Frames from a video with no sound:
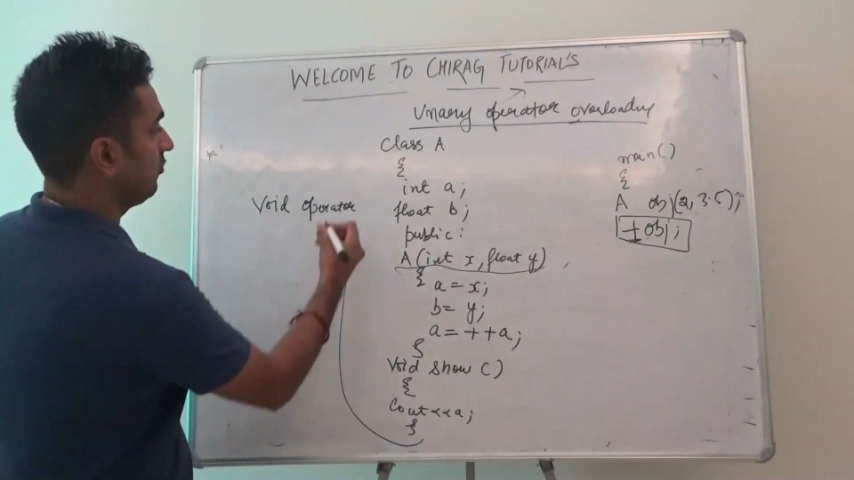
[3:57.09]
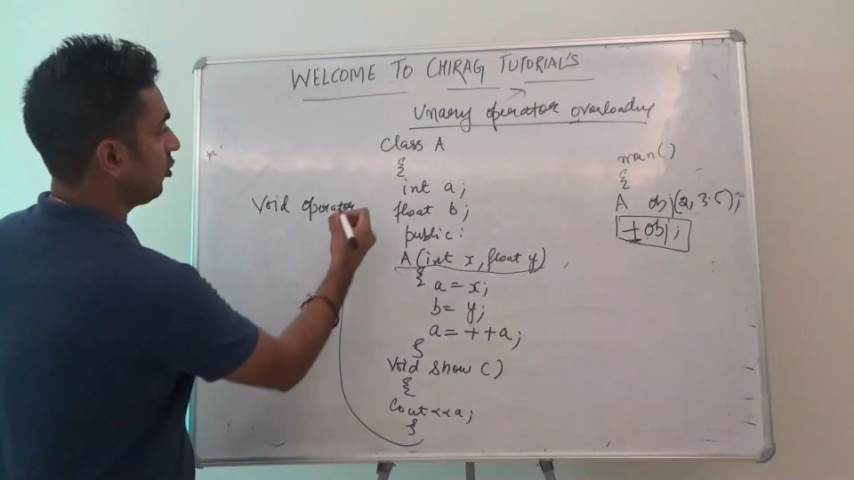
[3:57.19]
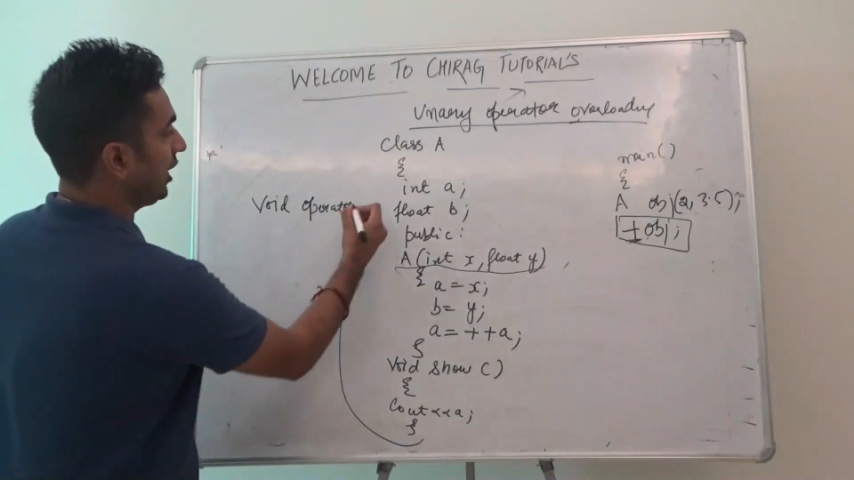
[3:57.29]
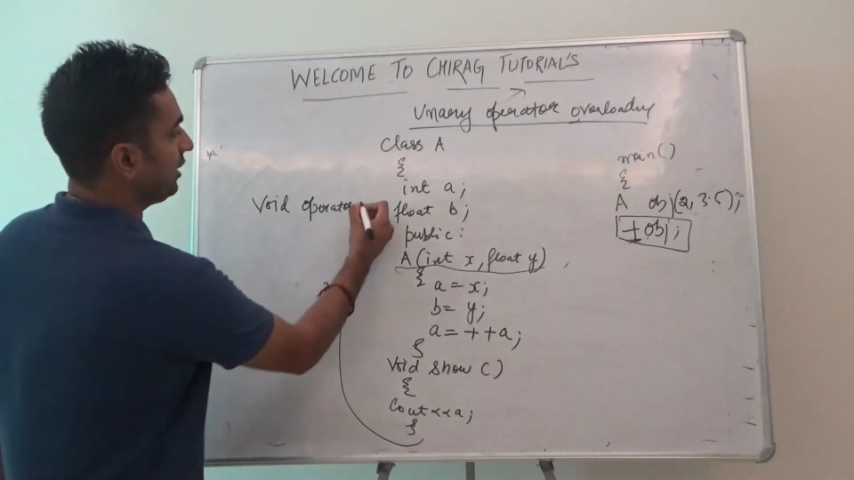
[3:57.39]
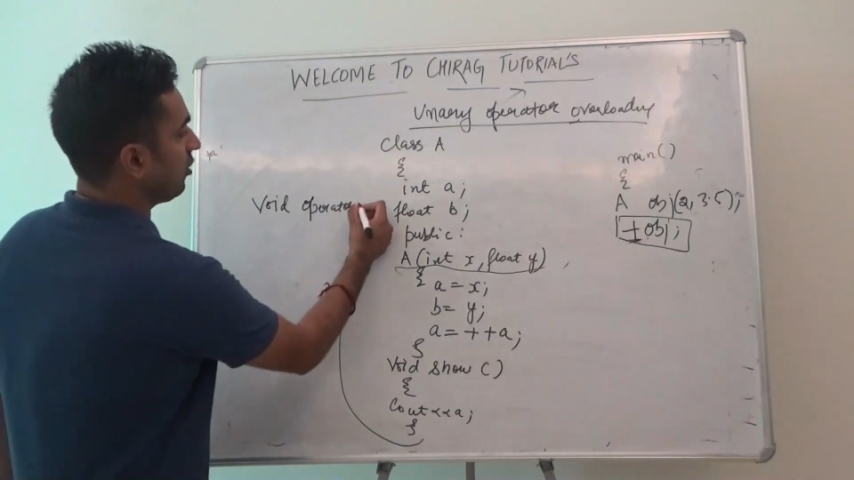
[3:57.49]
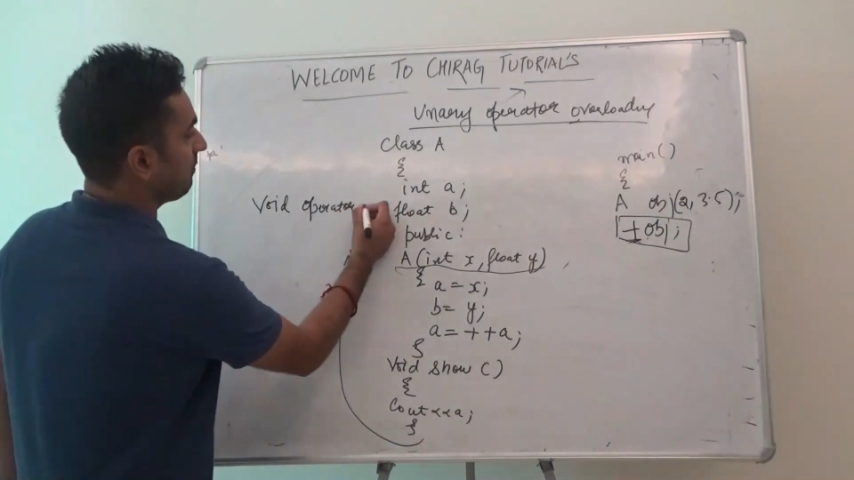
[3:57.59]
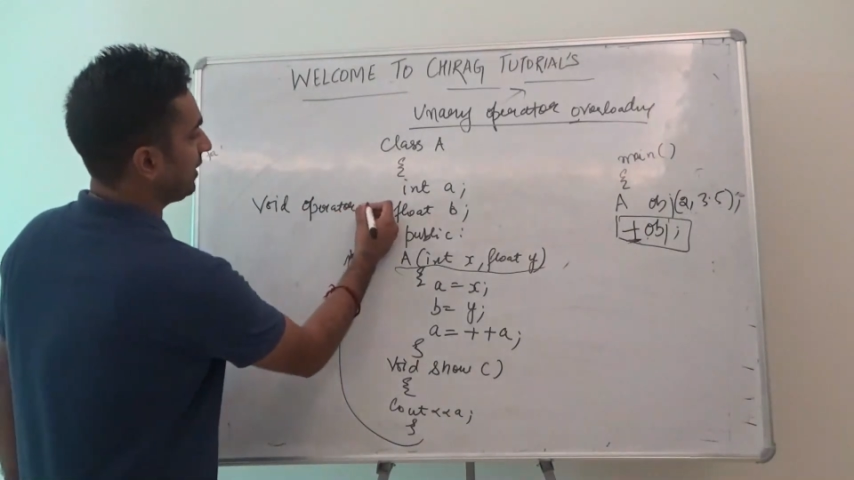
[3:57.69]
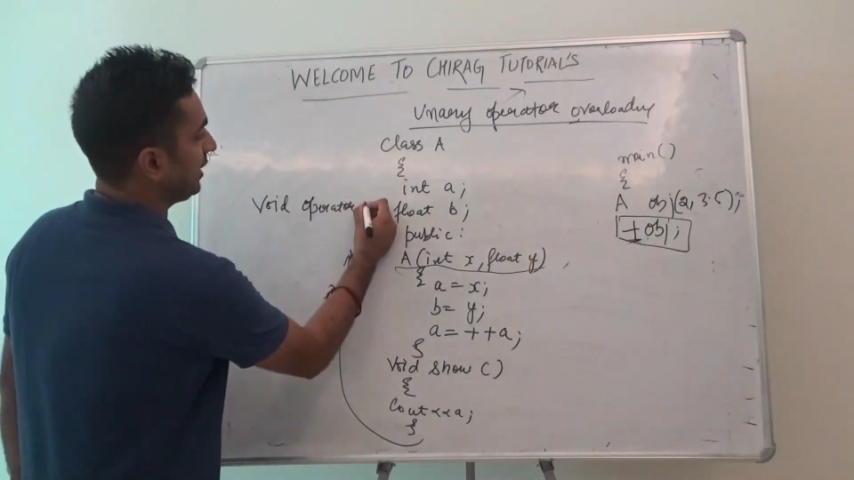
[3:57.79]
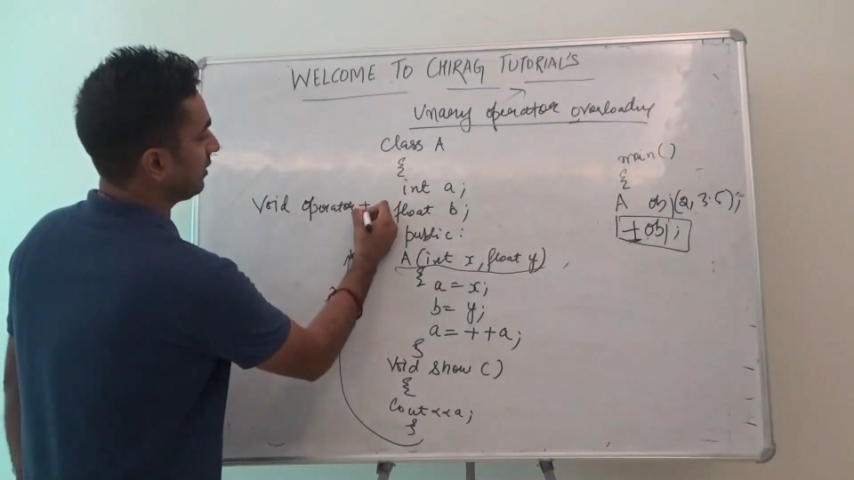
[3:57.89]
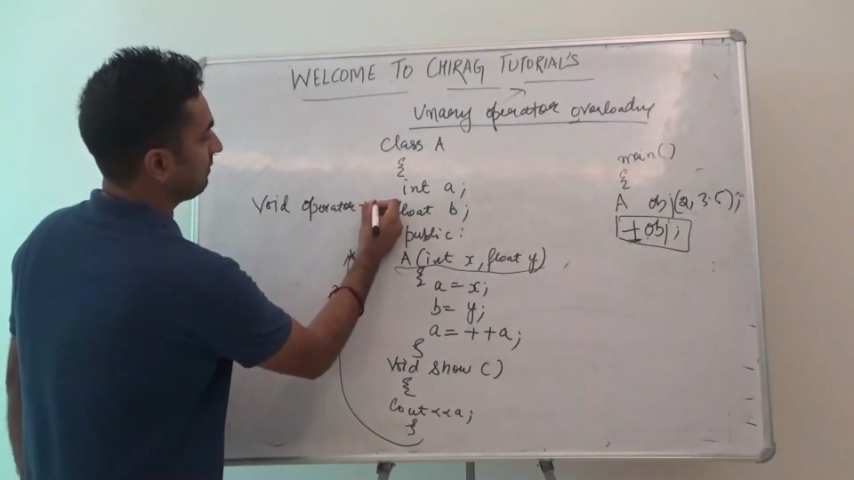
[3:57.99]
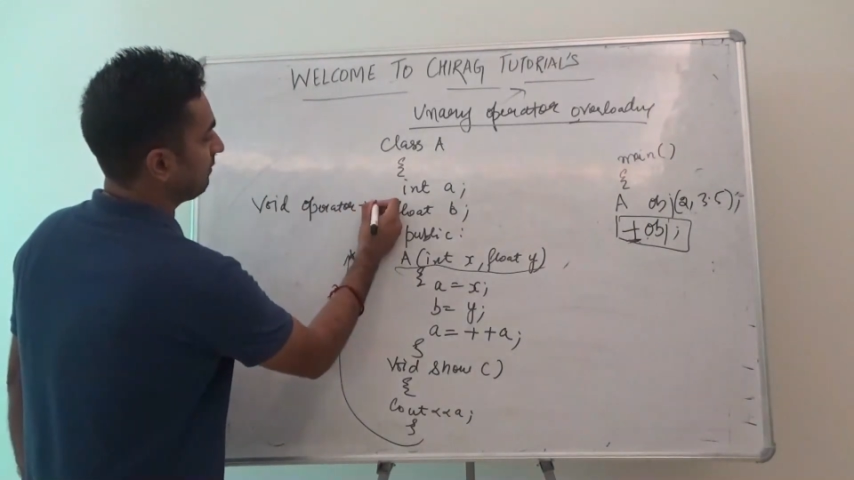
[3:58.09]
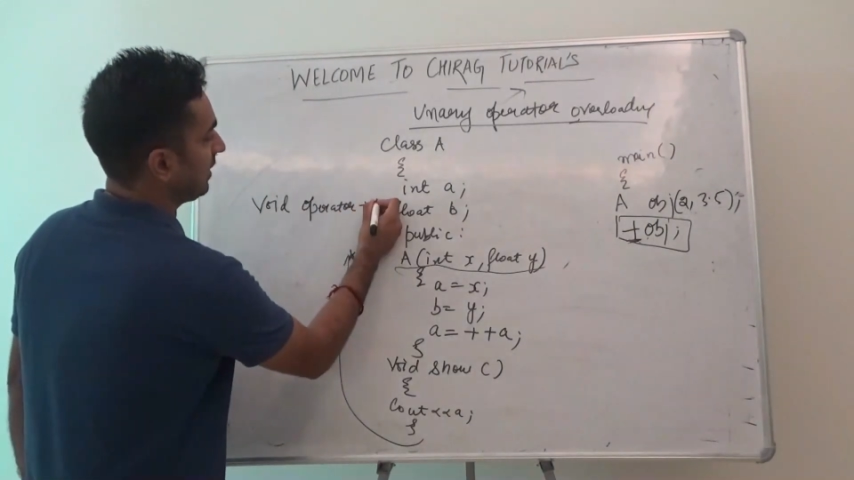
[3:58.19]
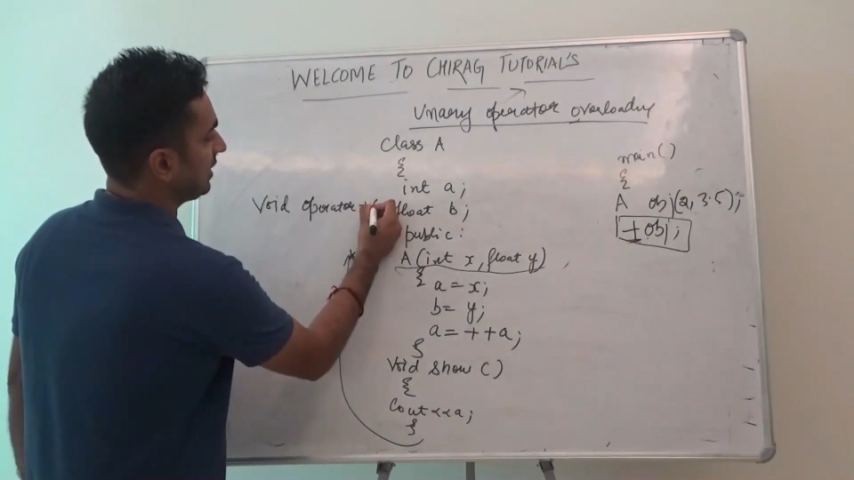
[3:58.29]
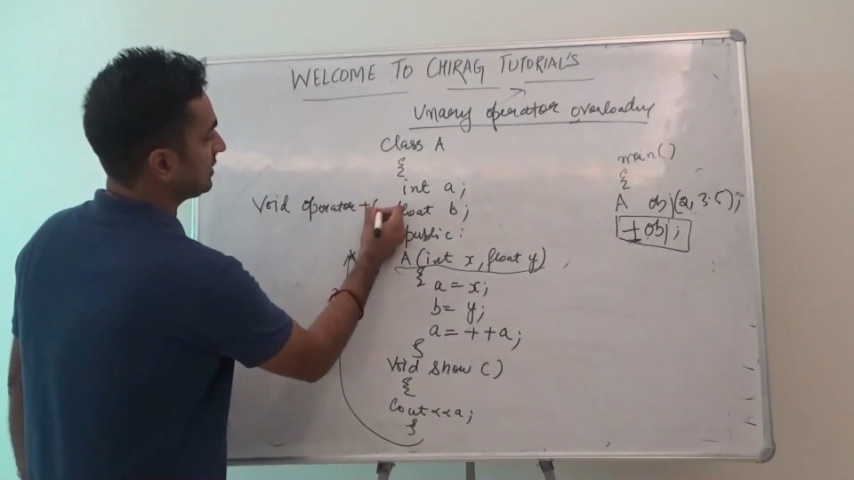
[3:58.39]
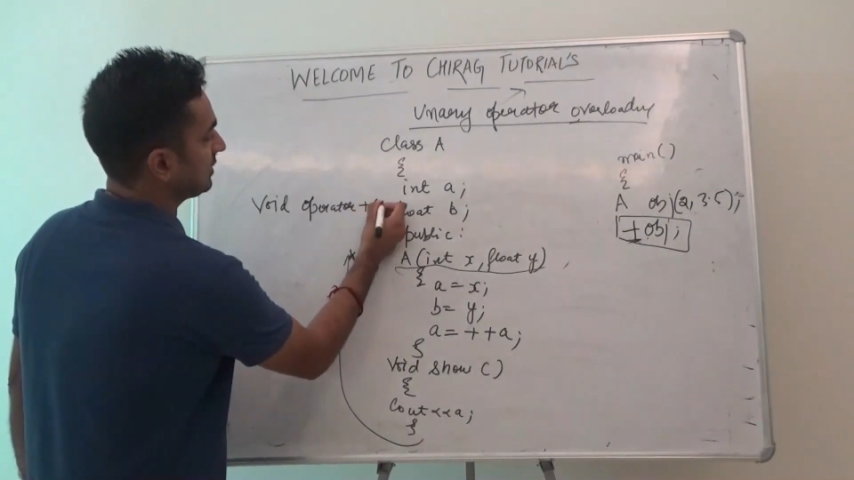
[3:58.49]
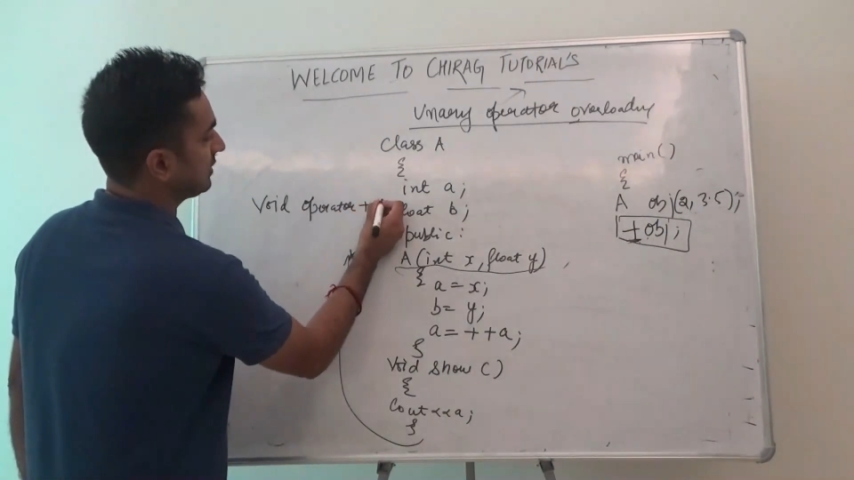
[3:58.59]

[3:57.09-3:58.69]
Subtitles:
void operator plus,